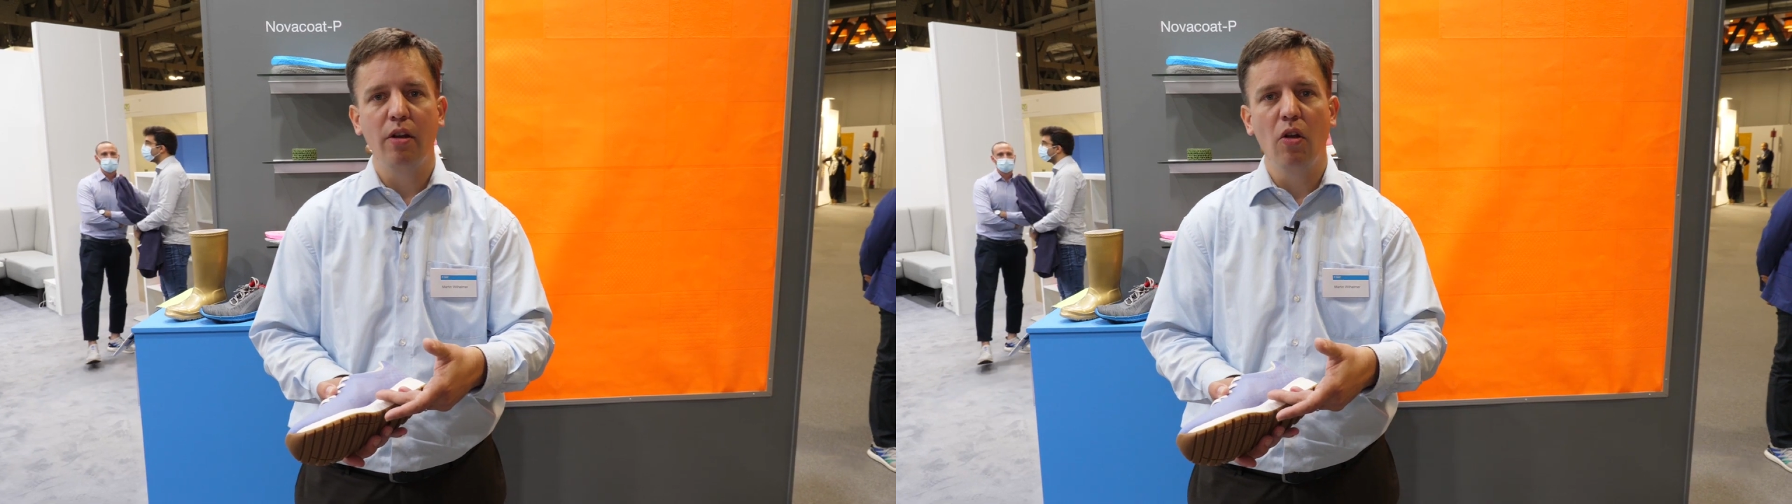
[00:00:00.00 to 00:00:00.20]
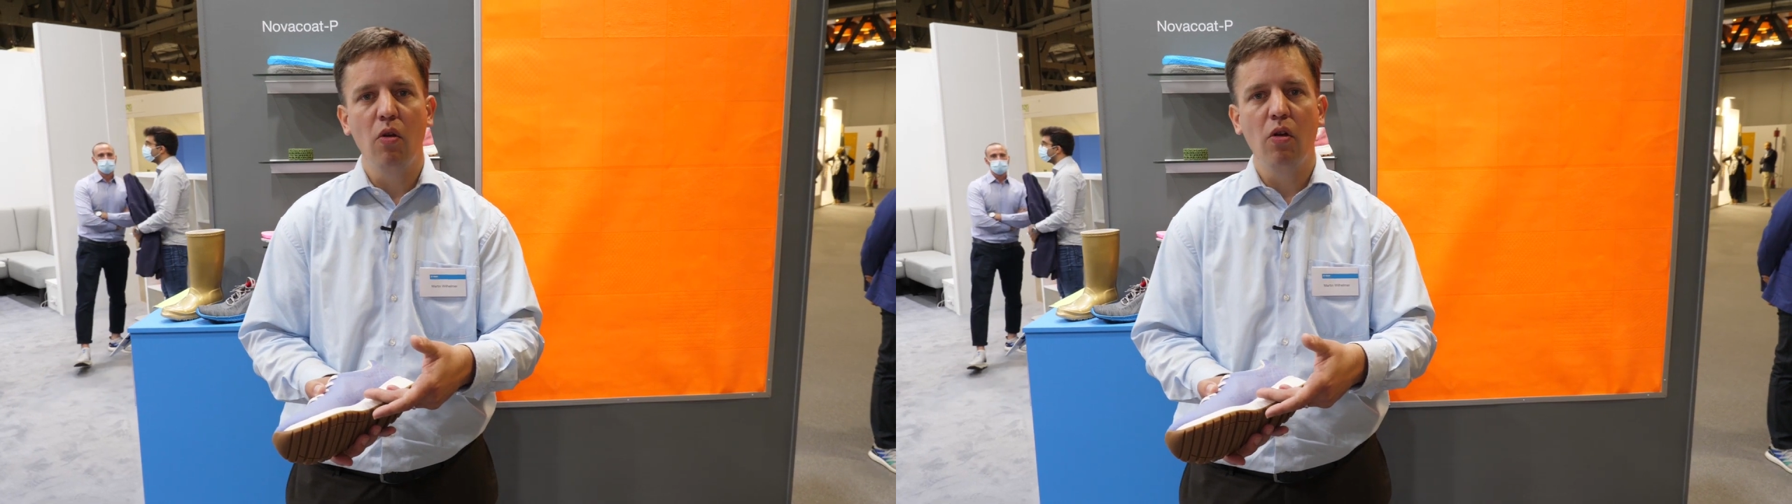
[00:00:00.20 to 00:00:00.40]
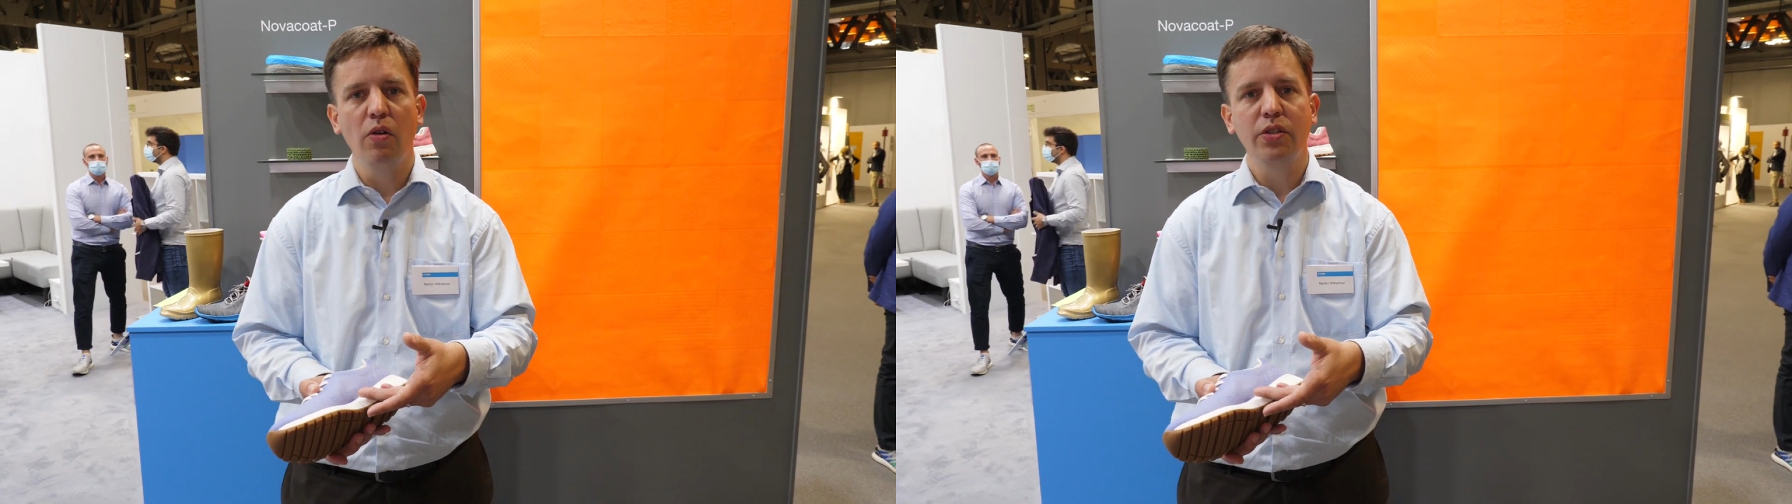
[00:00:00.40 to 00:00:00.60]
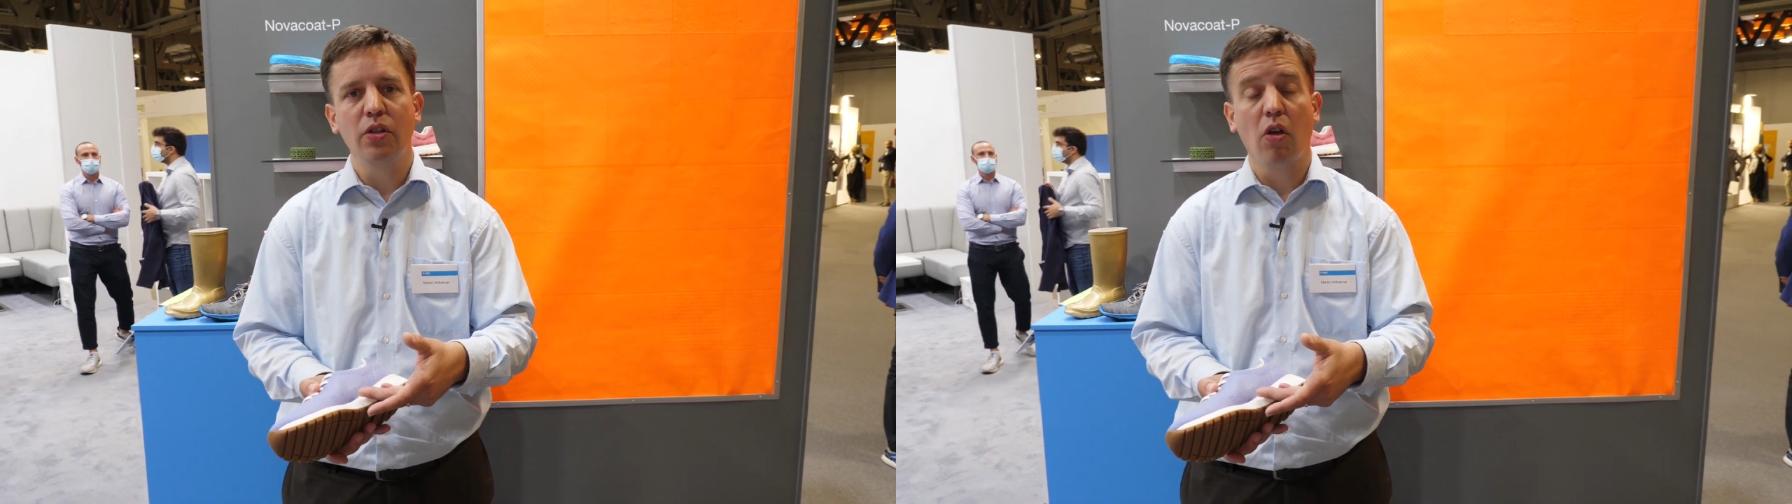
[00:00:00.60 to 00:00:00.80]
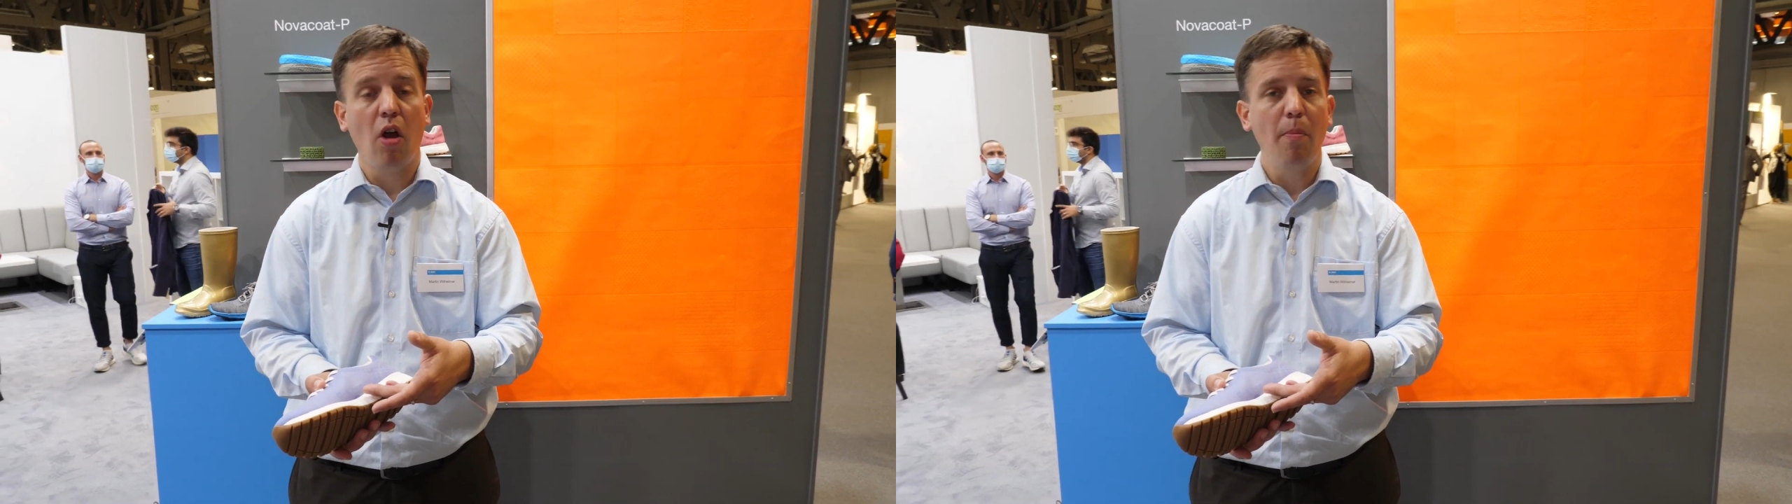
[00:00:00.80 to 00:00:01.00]
logos
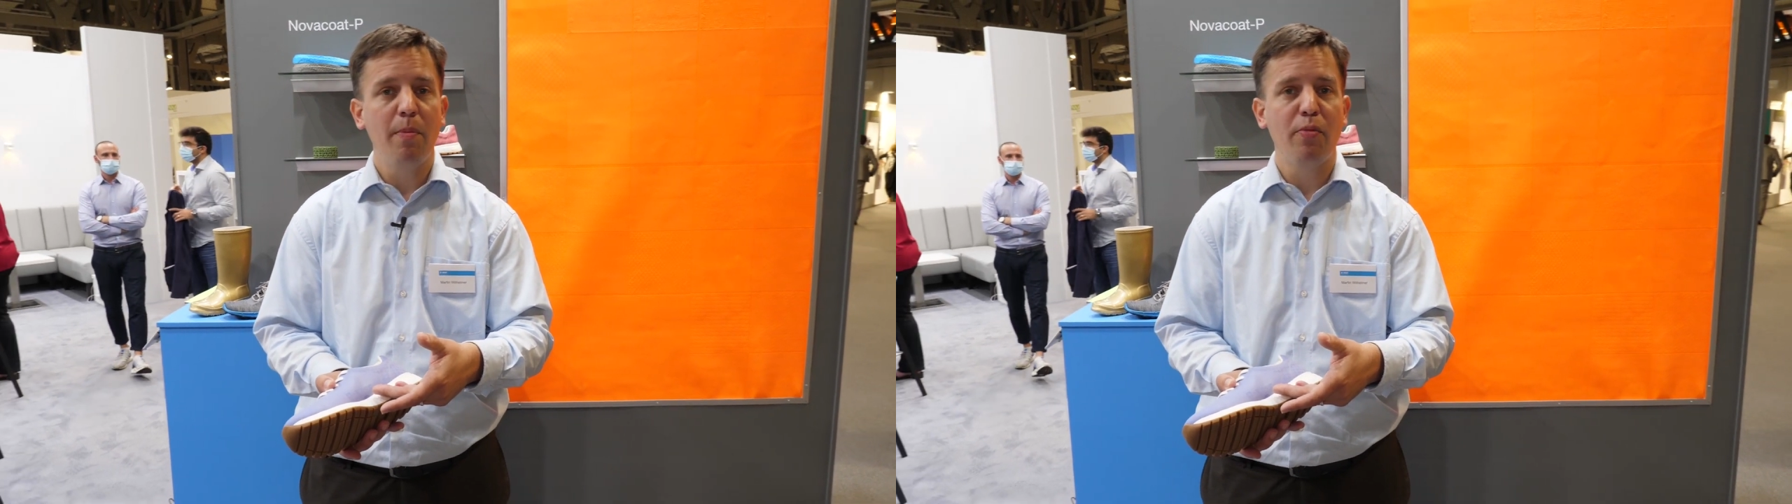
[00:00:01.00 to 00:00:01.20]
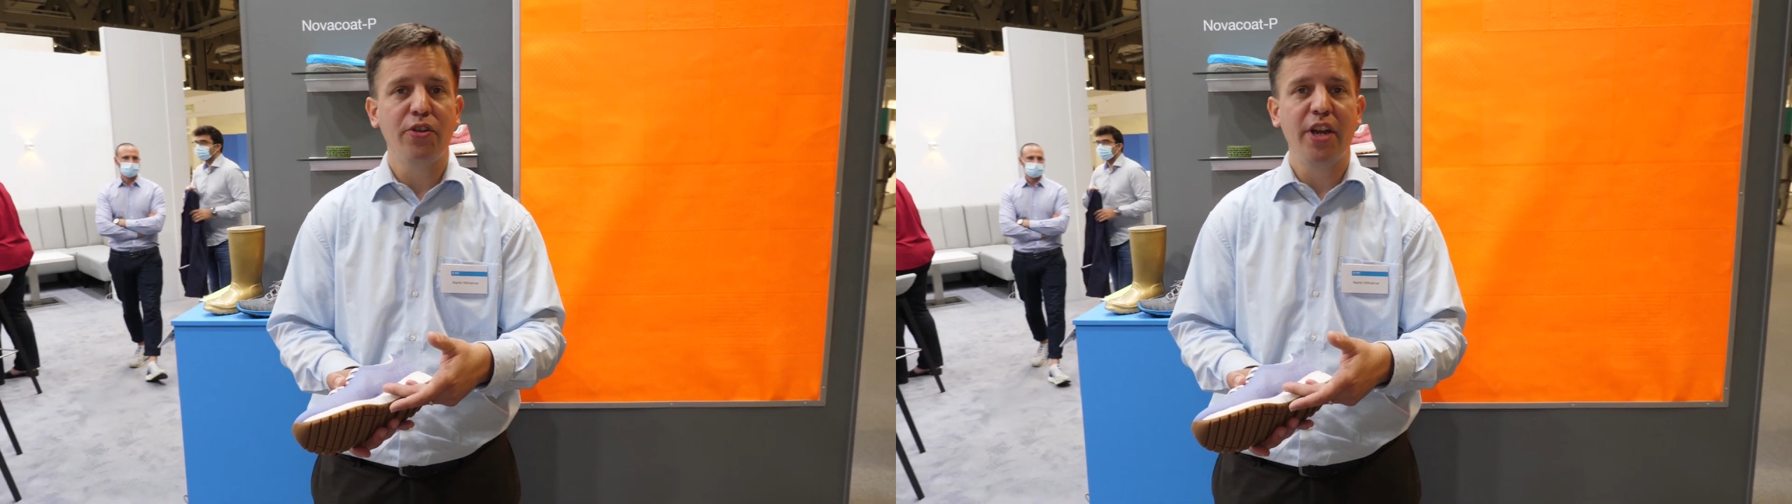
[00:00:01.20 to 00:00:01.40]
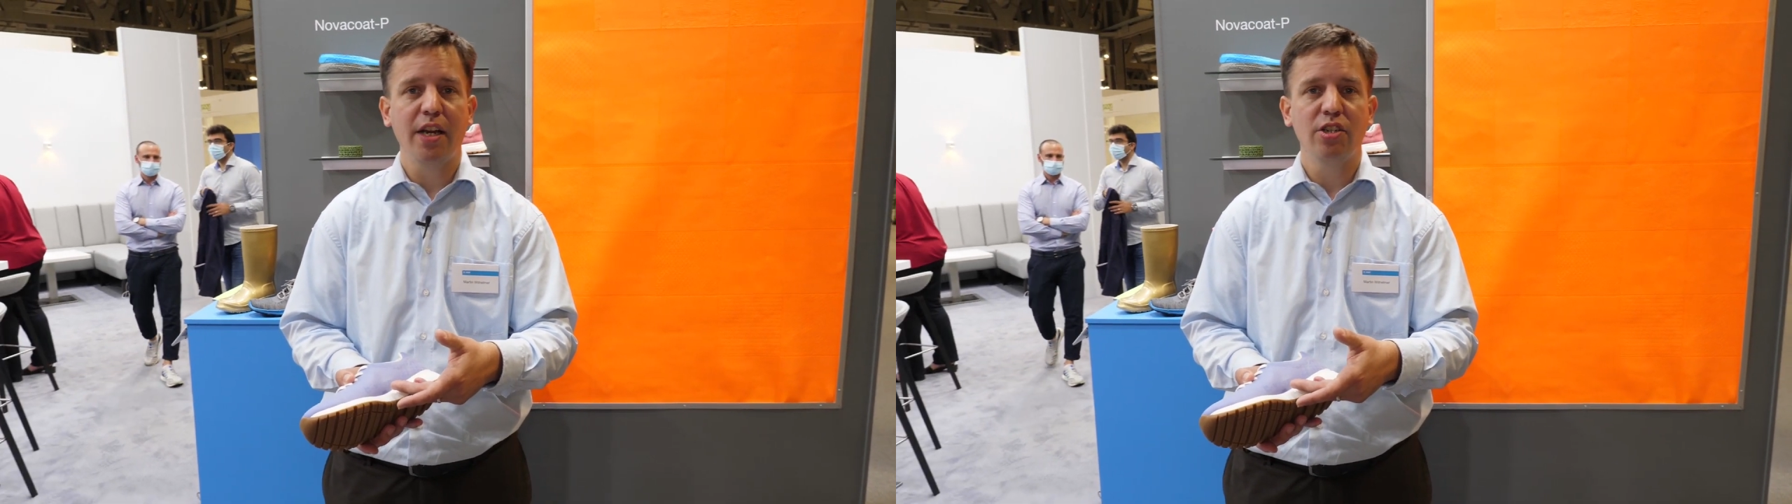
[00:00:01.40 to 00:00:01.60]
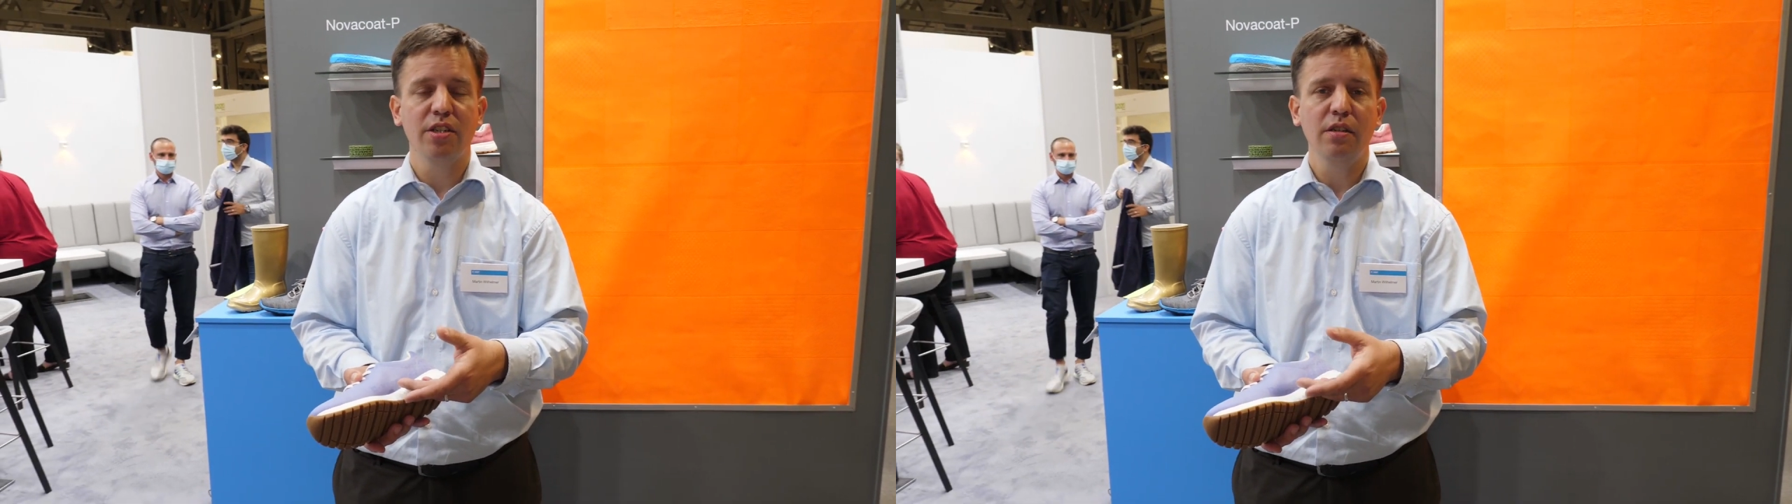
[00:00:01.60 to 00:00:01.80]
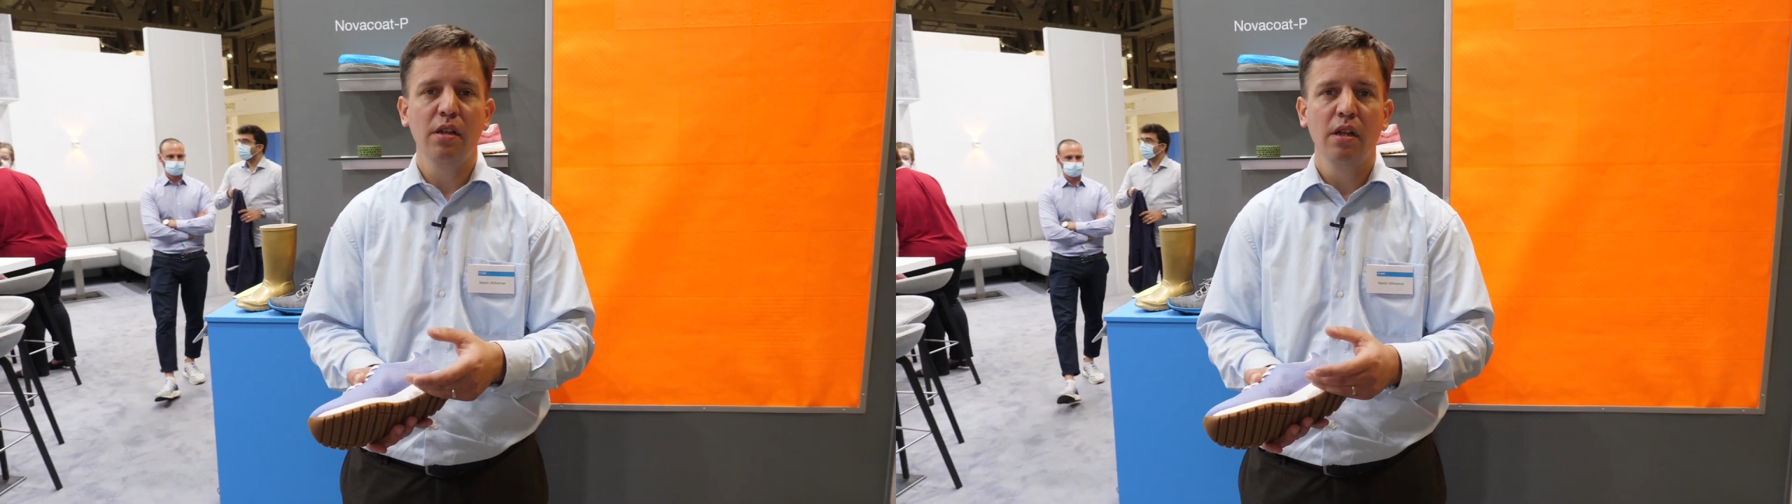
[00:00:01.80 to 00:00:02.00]
or copy protection,